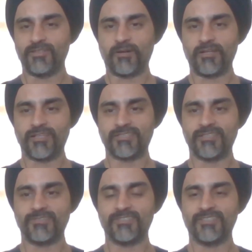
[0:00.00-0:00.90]
the martech
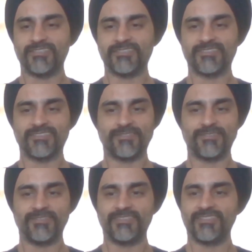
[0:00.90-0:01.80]
side of things.
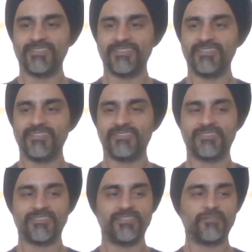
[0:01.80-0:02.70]
So
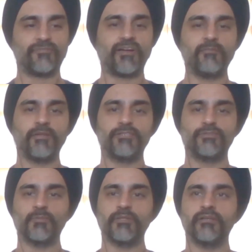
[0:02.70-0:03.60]
it's a fun place
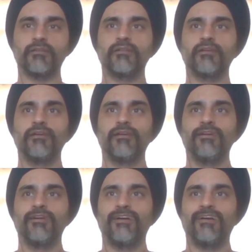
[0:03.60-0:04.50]
to be in.
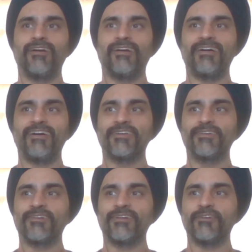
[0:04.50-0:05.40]

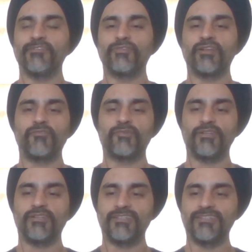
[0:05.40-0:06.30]
If you love to
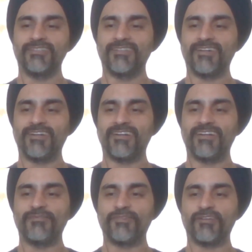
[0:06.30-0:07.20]
learn,
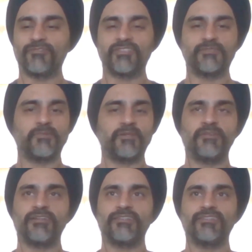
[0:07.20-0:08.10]
if you love to
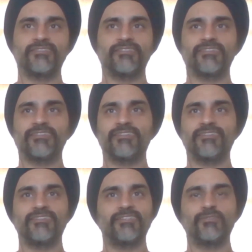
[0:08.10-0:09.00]
experiment, I think
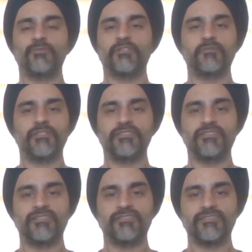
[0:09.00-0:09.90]
there's no better place than
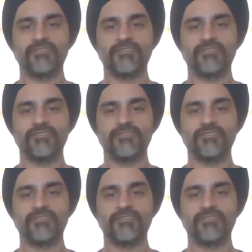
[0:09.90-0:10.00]
this.